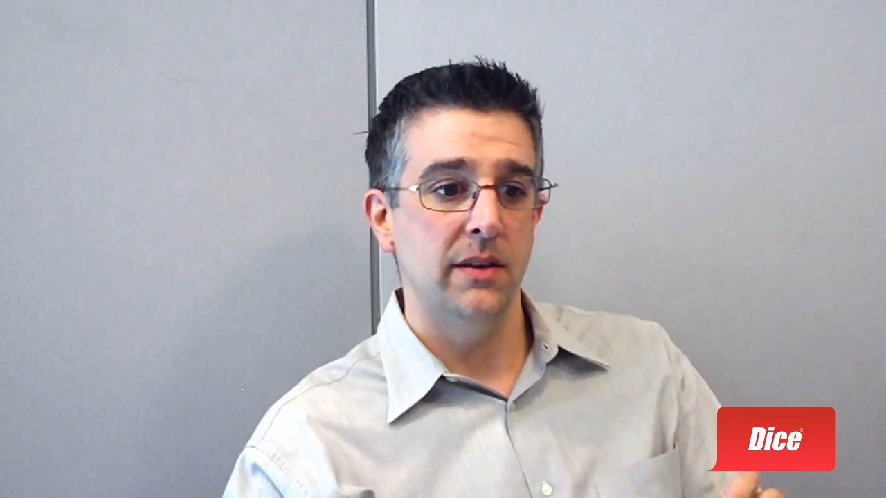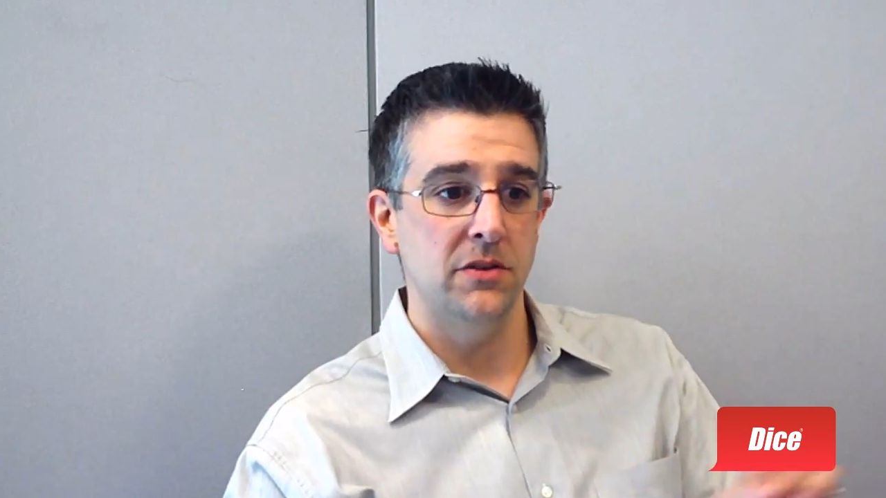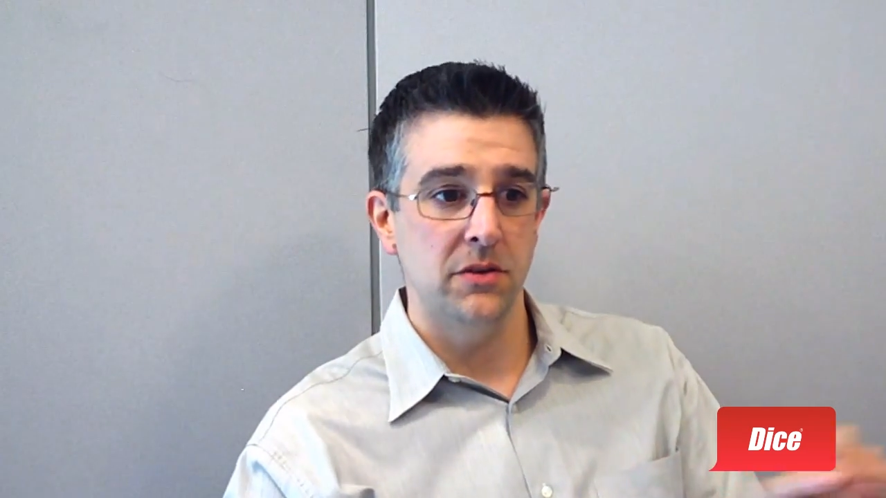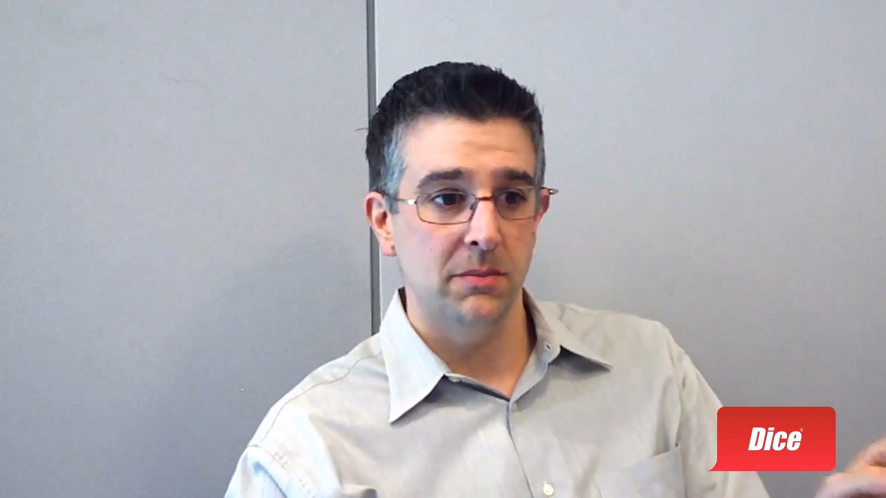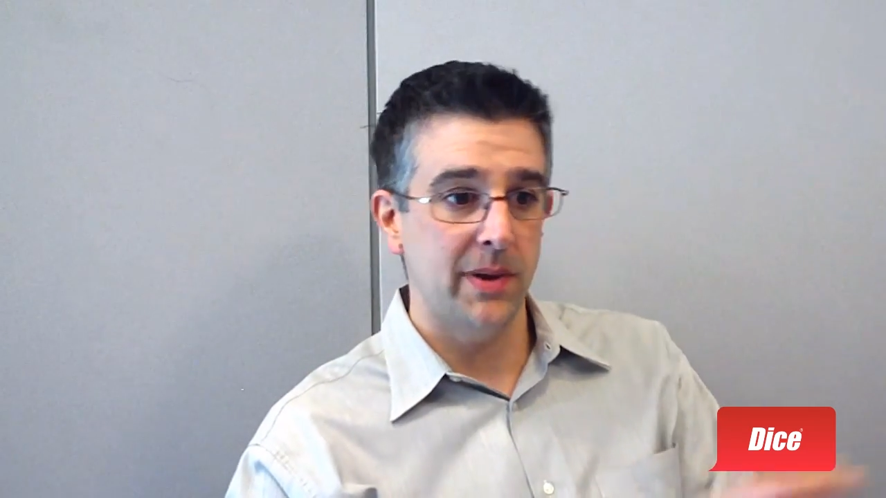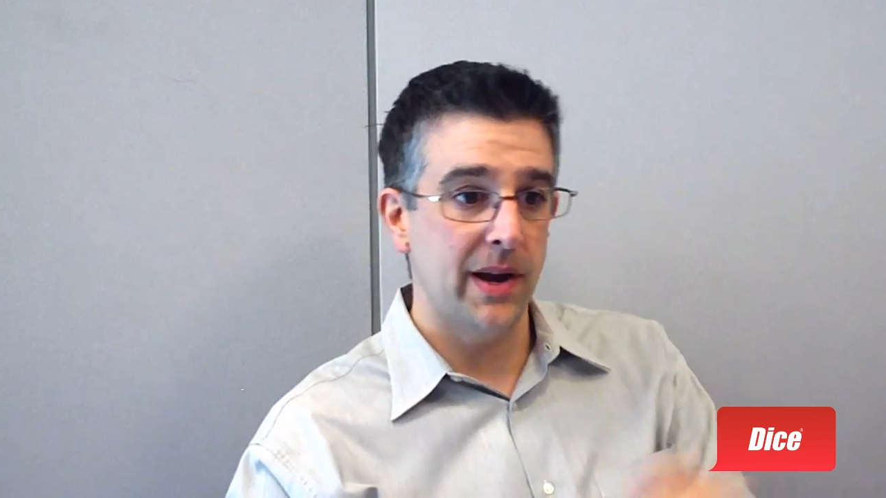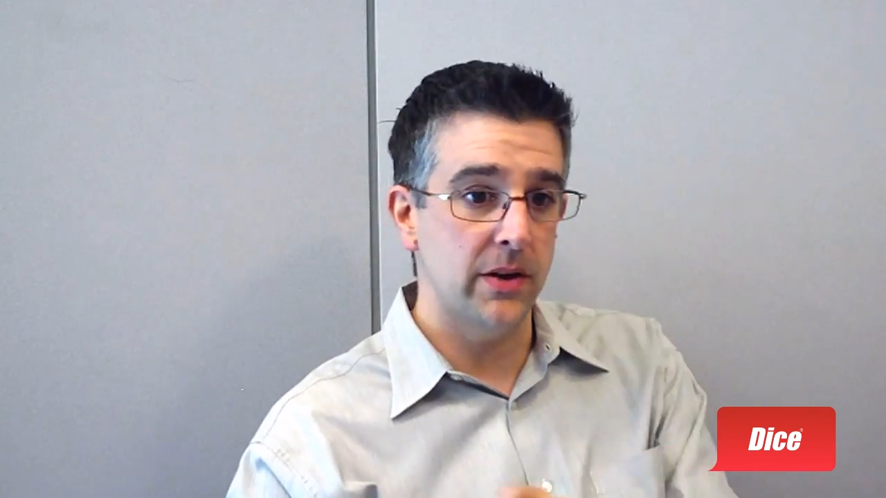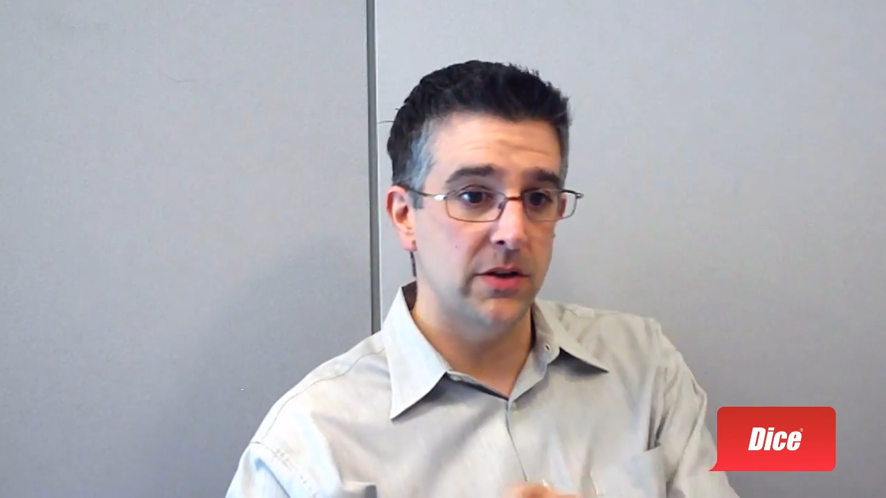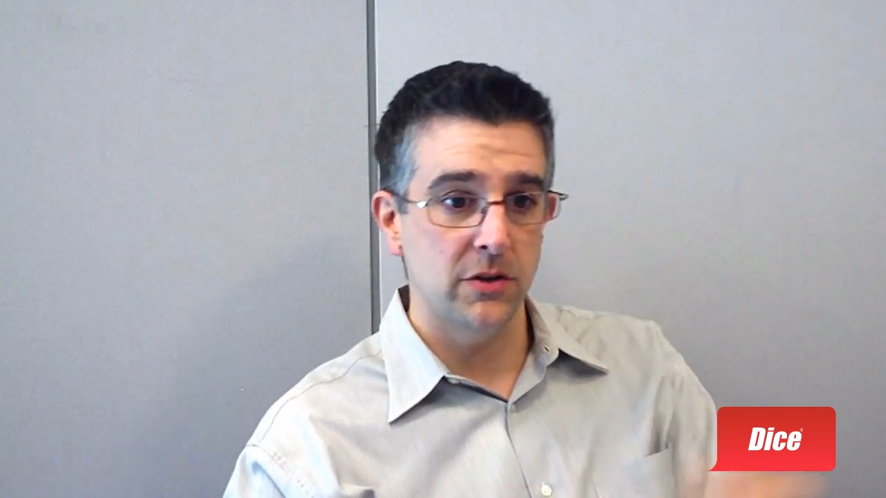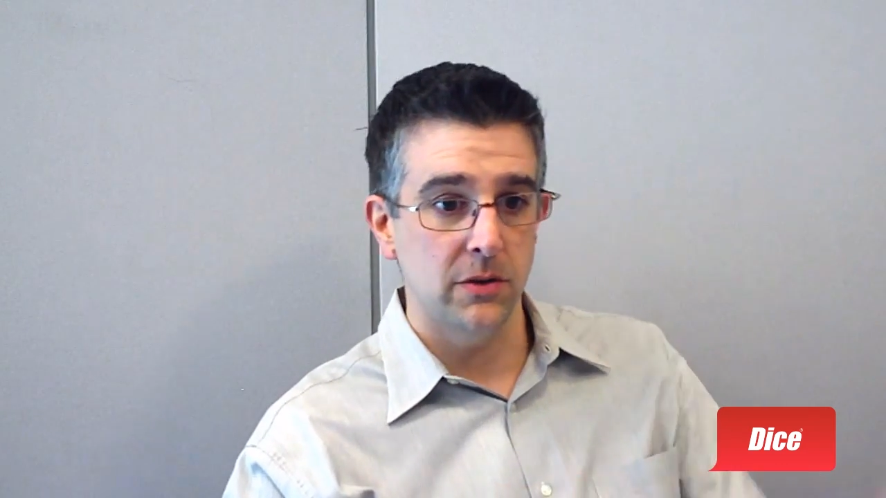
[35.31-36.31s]
as you
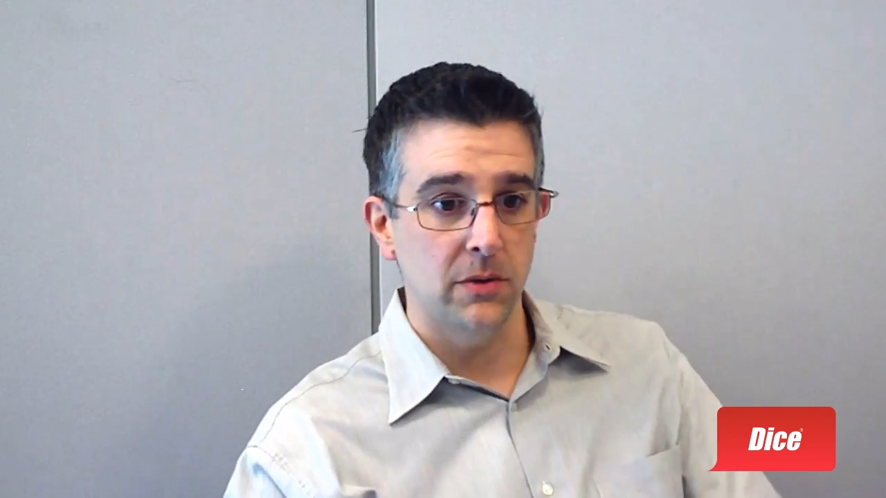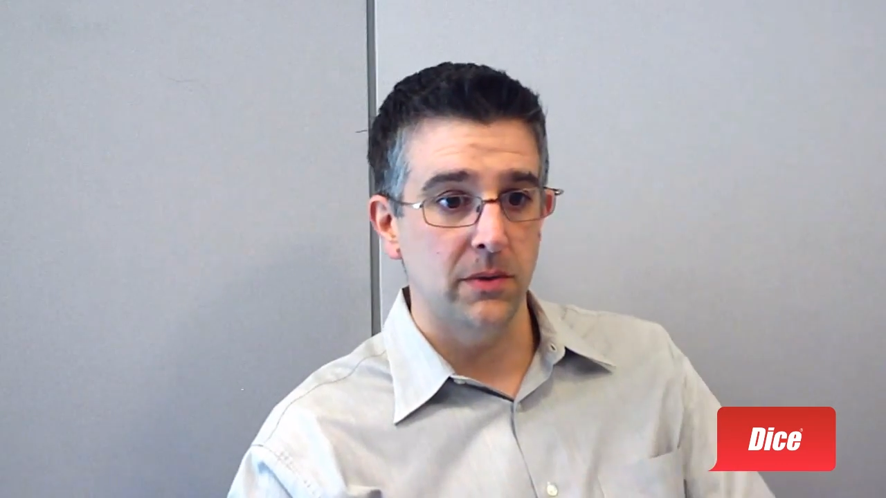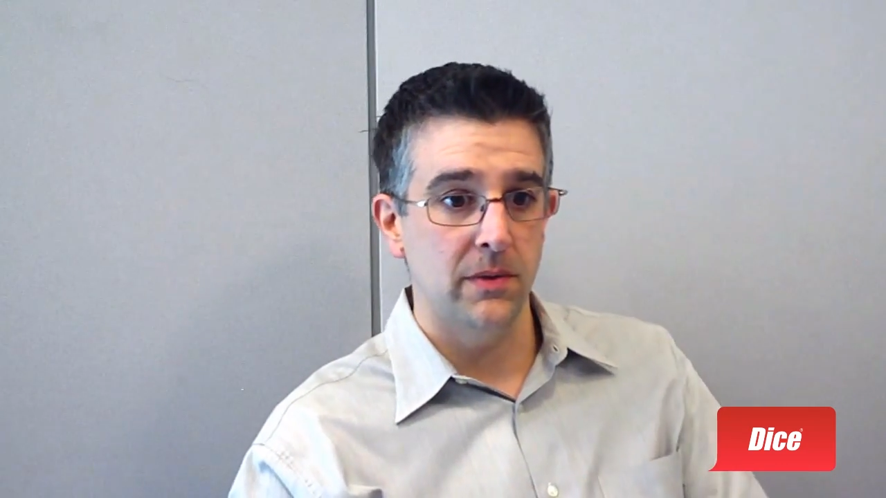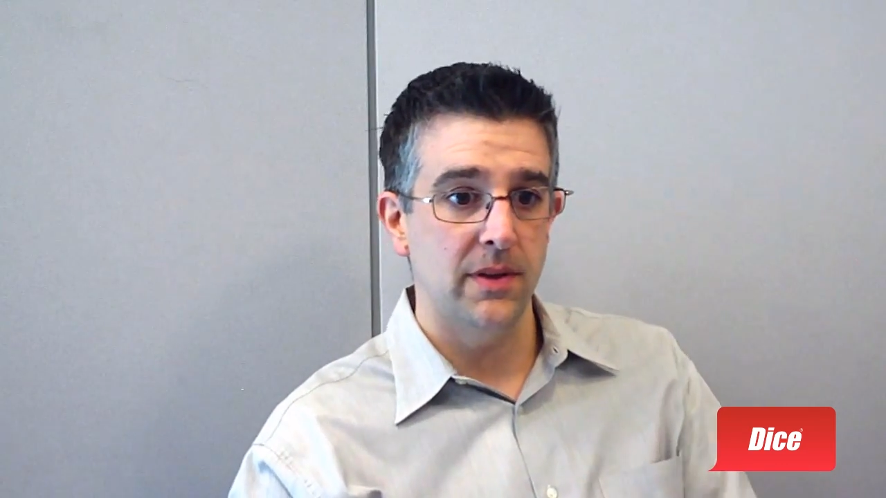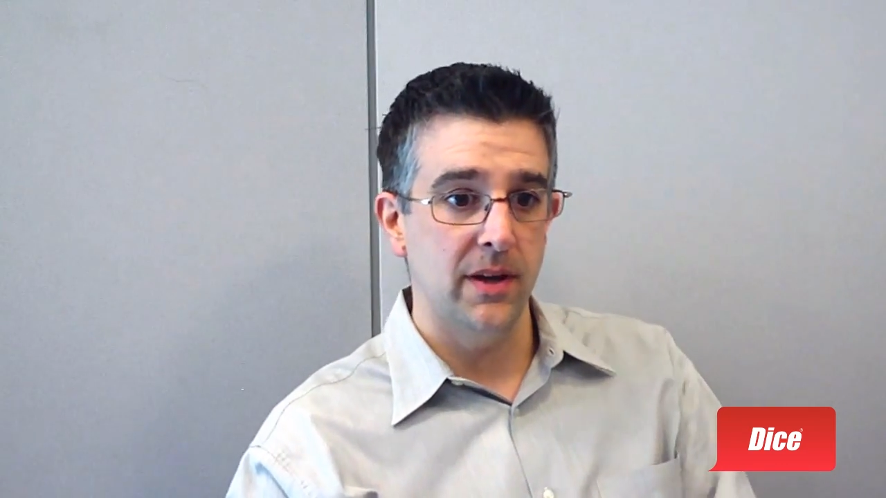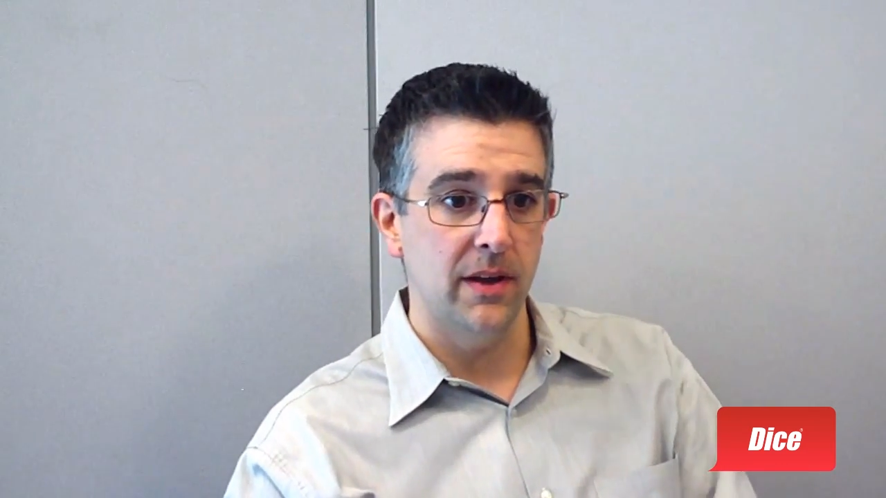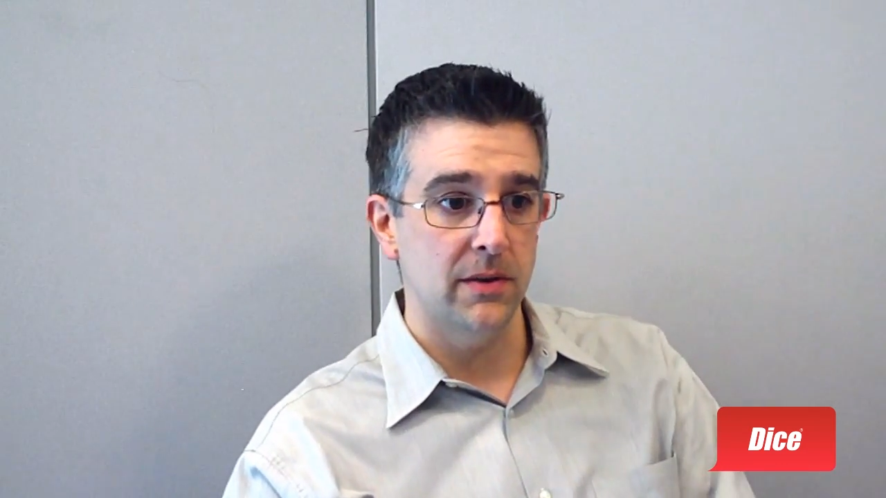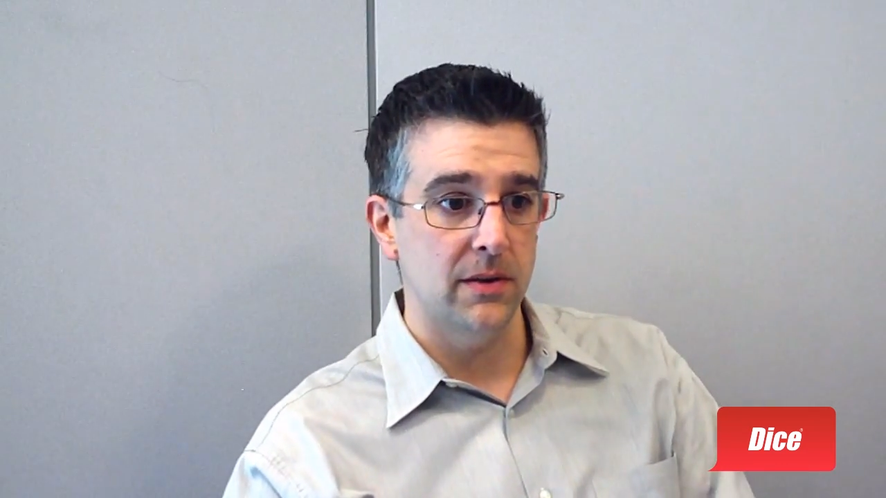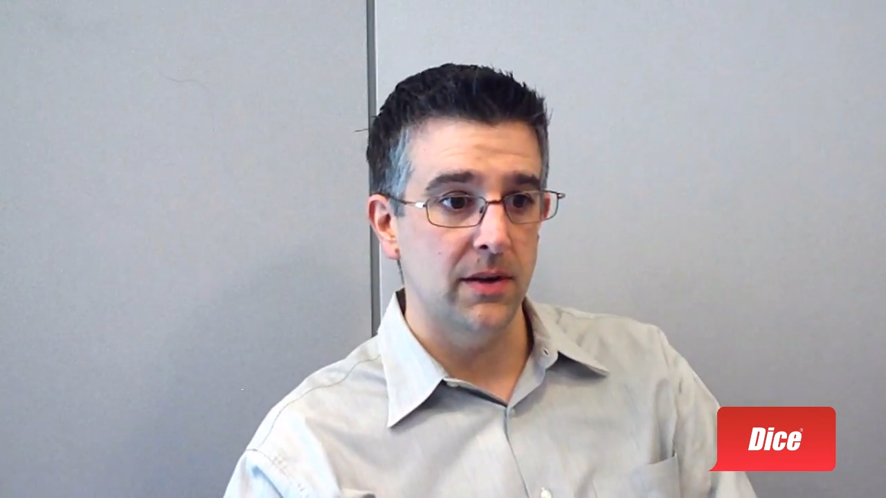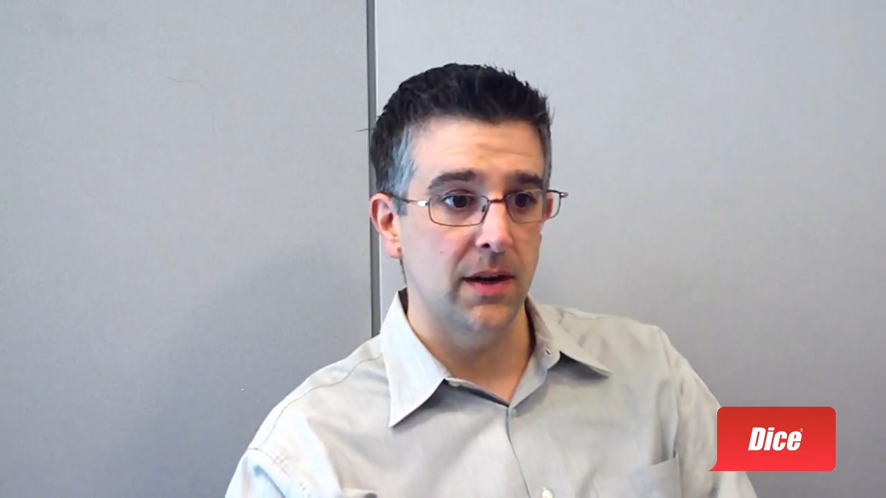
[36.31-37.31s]
compare it to the
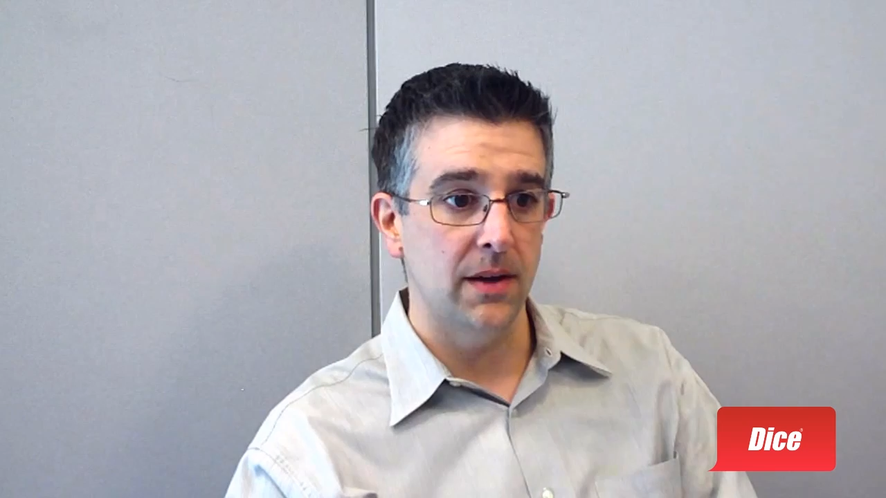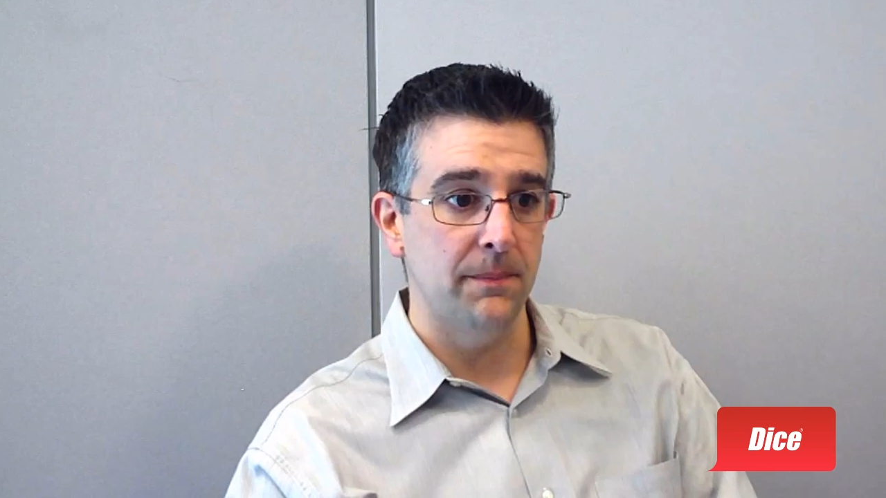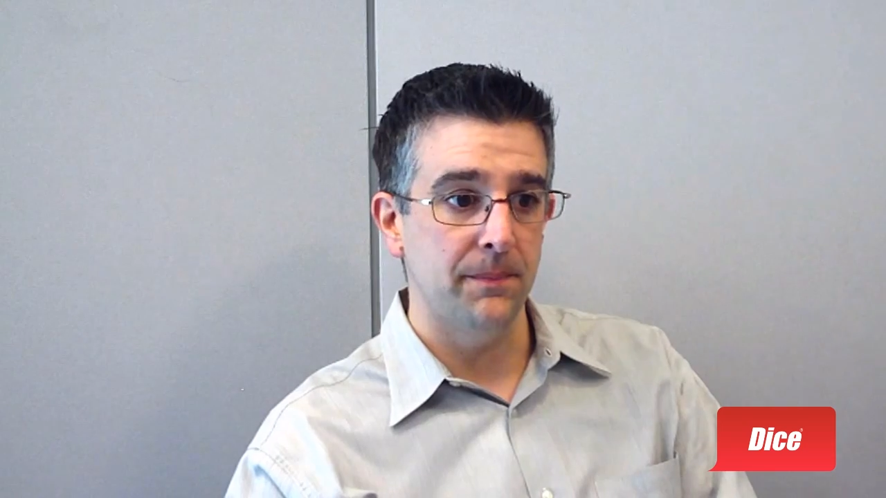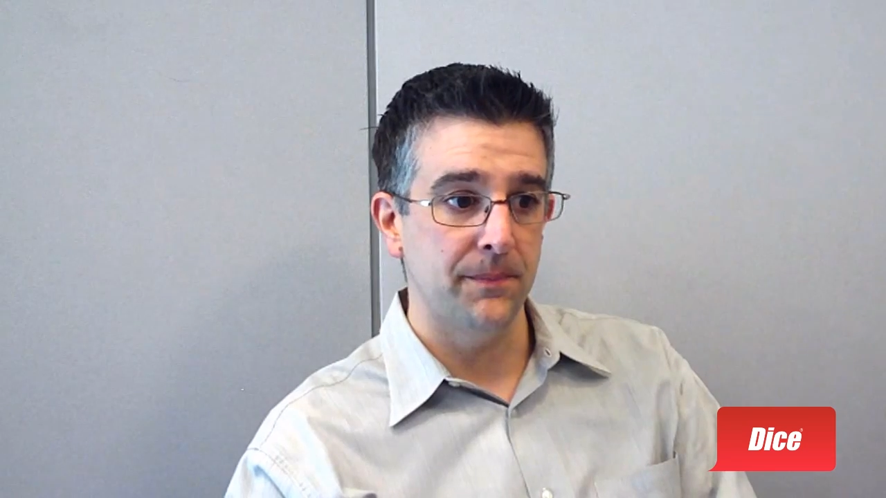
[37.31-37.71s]
other um,